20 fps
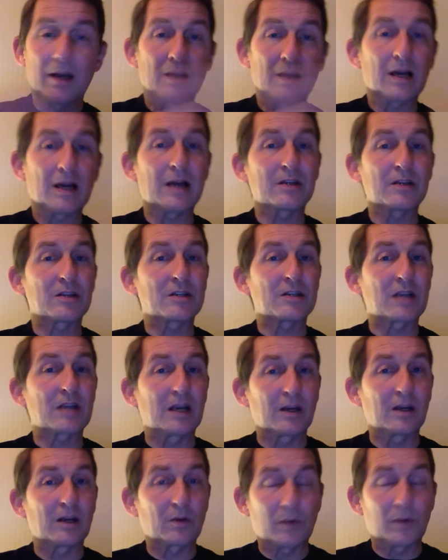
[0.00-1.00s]
had to say,
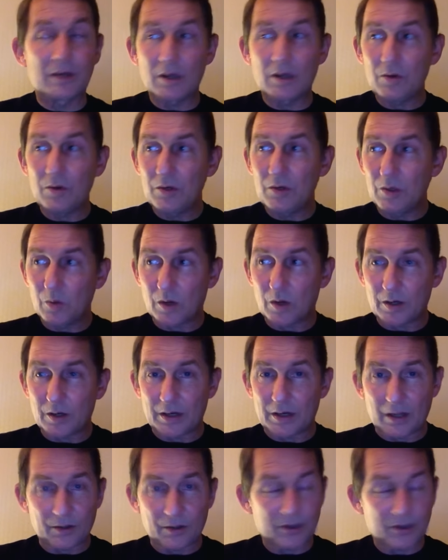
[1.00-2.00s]
Look, we know who you are
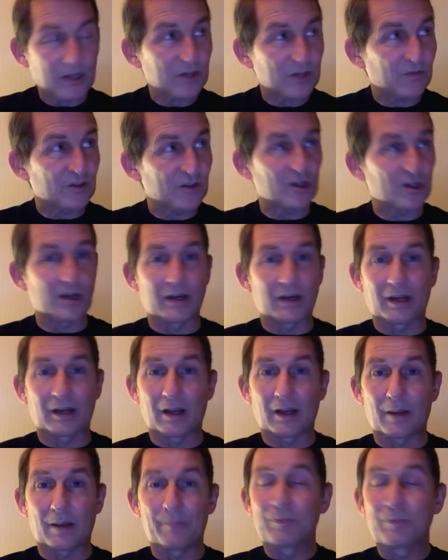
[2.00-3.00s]
now. Thanks for turning
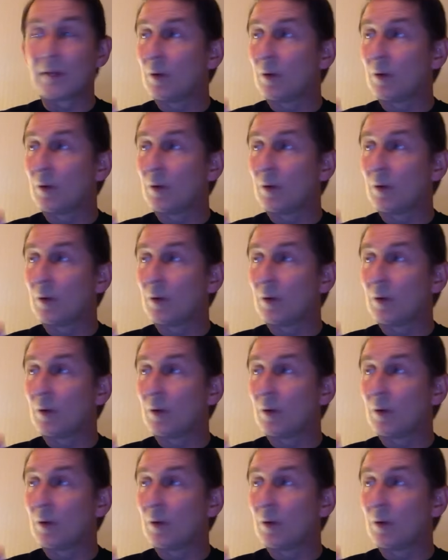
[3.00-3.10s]
up.